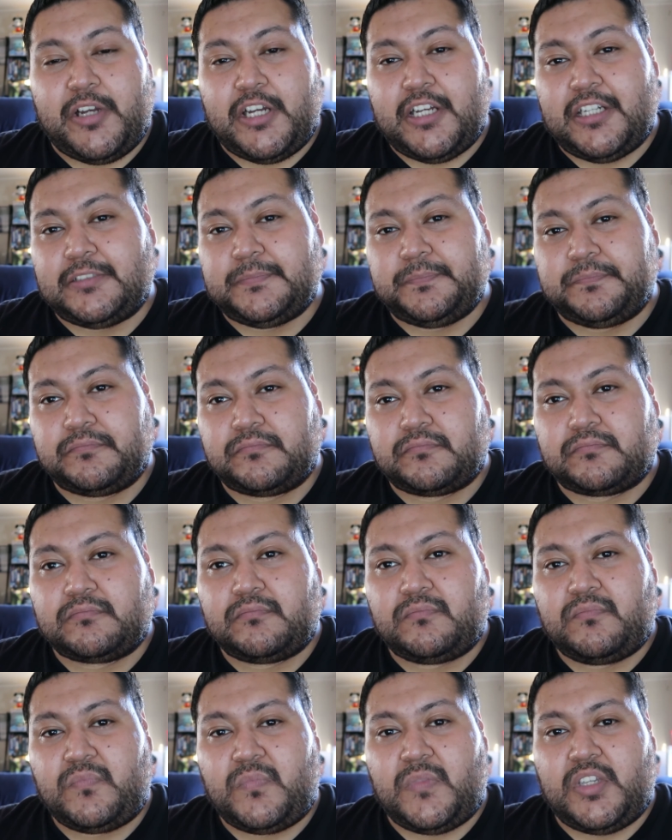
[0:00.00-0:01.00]
But
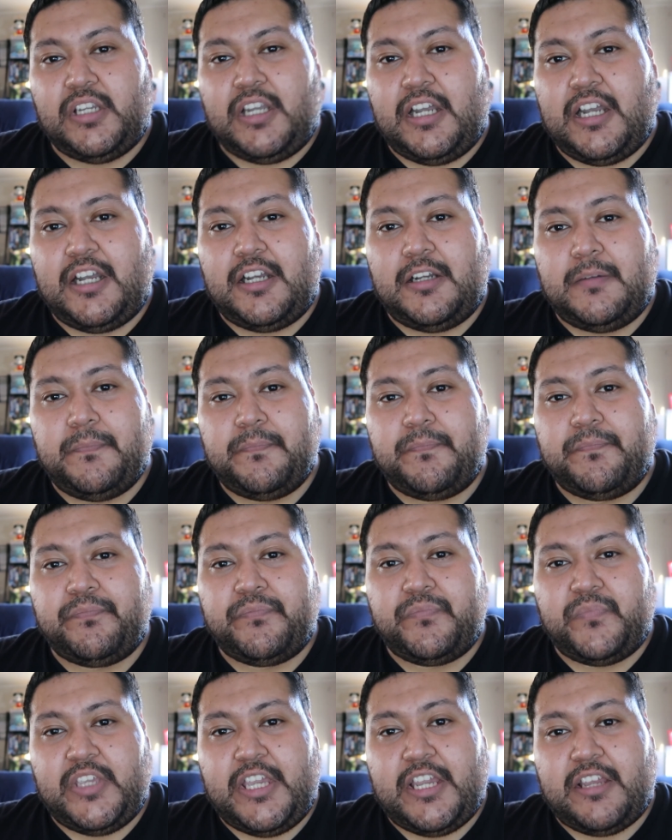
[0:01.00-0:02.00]

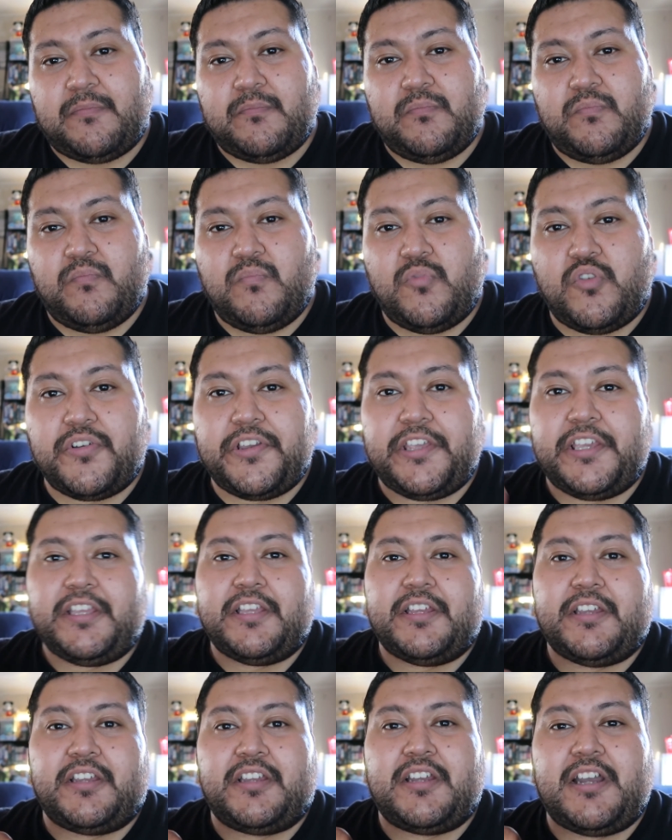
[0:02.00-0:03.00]
yeah,
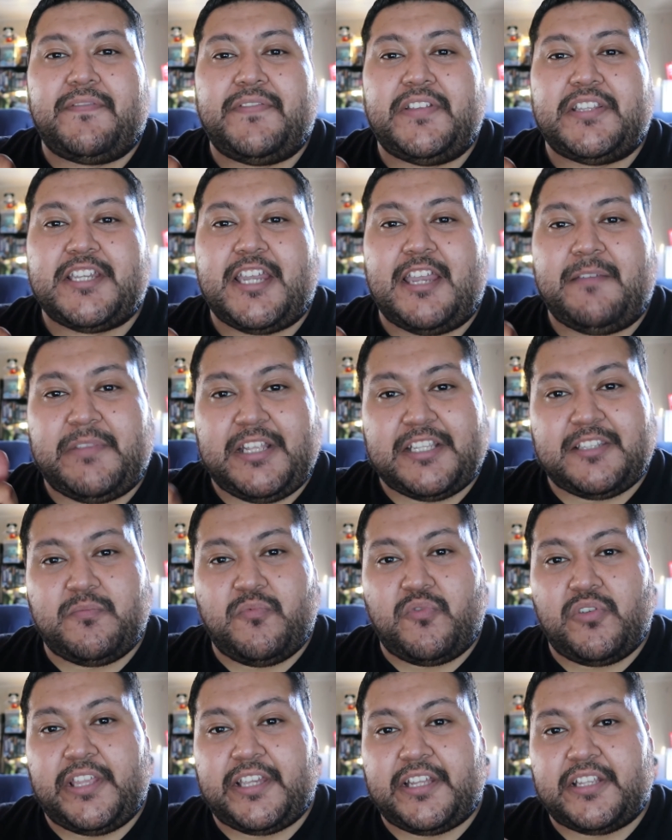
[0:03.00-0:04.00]
morning coffee time, that's
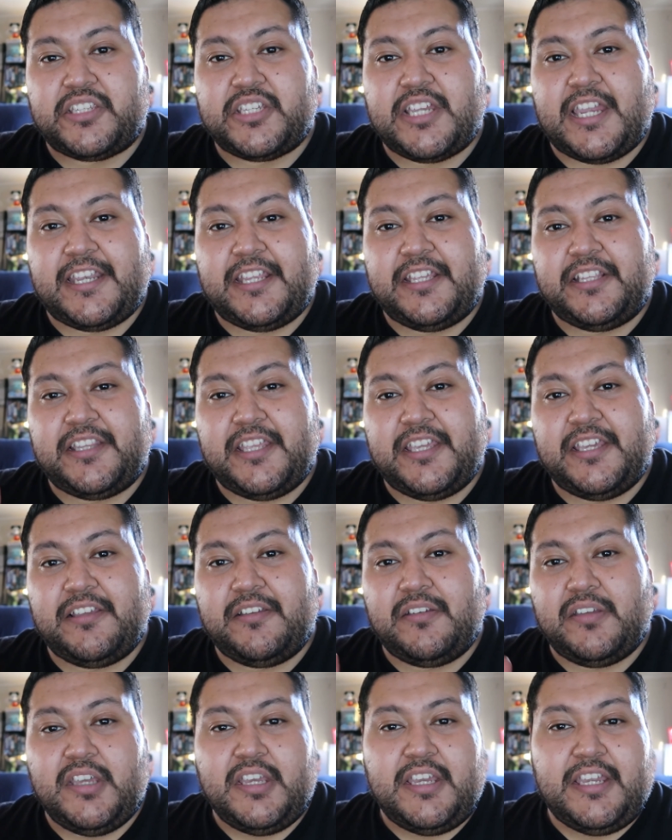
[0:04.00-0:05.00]
more like a chatting
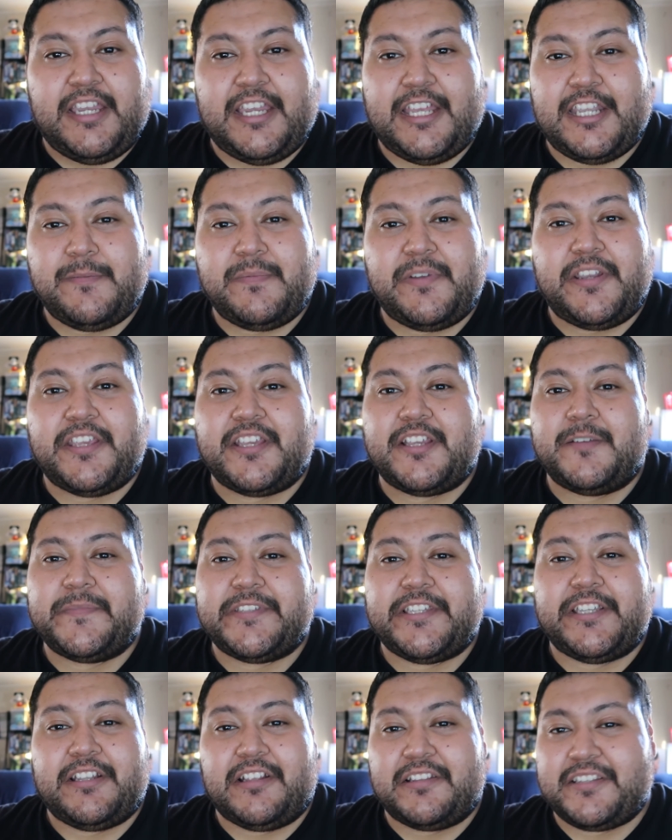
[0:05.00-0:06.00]
thing. Anybody
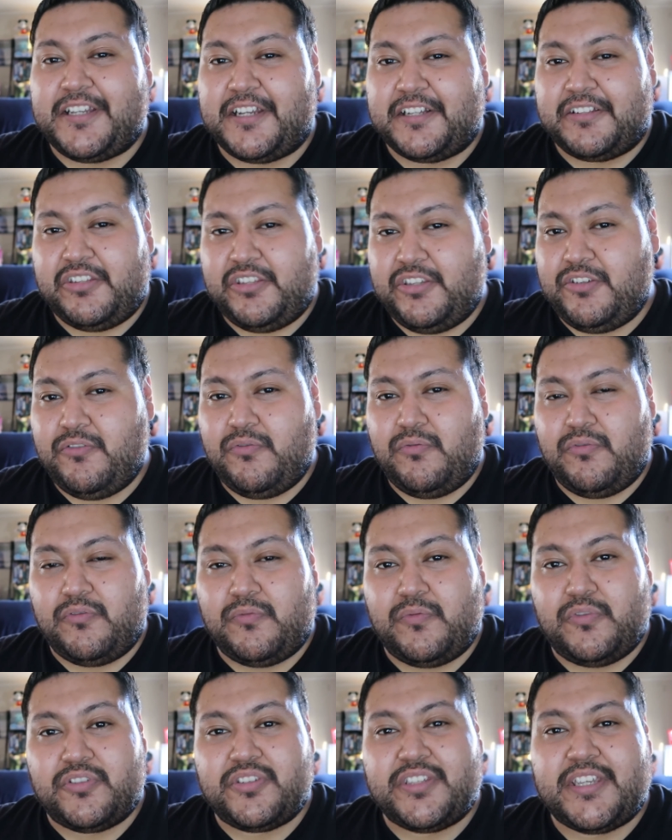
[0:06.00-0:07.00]
comes in, I'll talk to you,
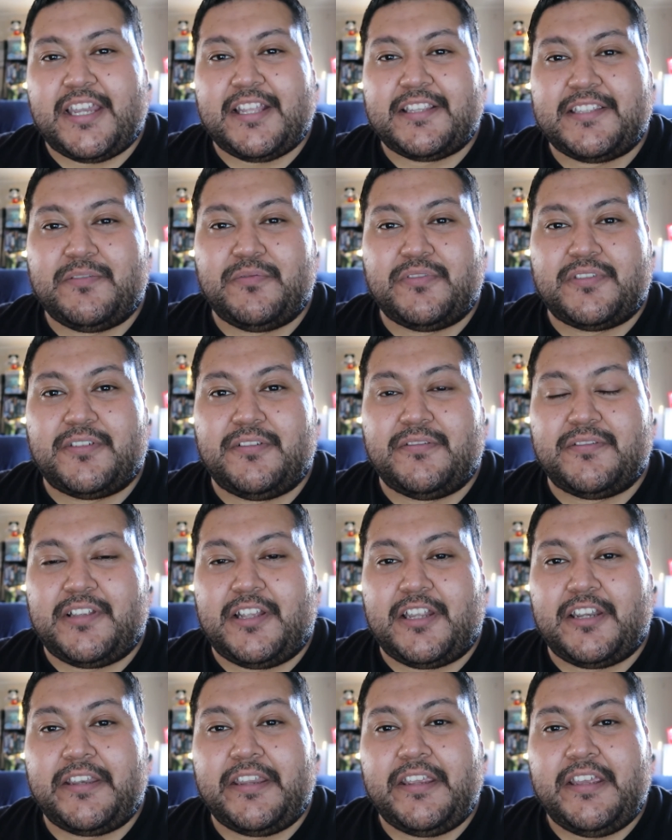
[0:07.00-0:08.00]
we'll chat, see what's going
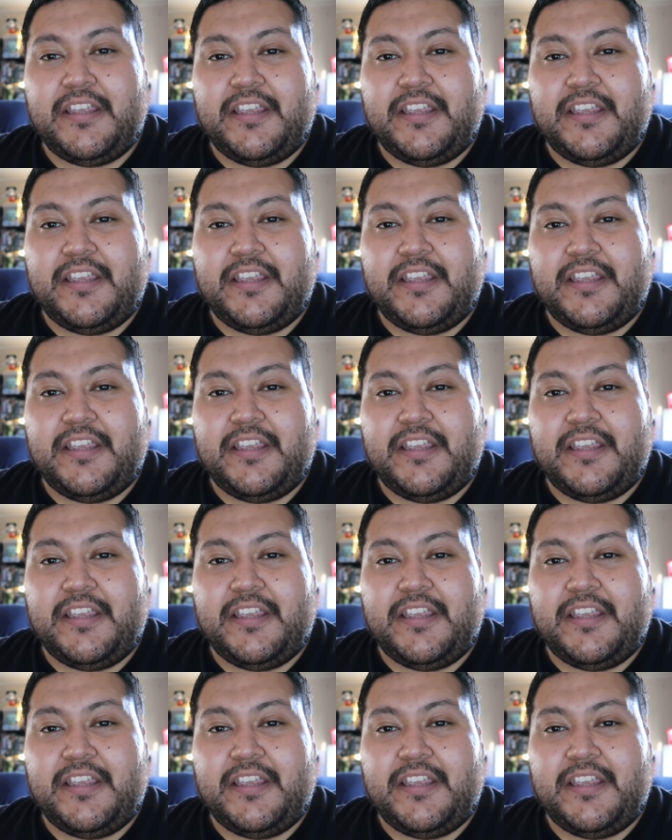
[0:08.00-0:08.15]
on.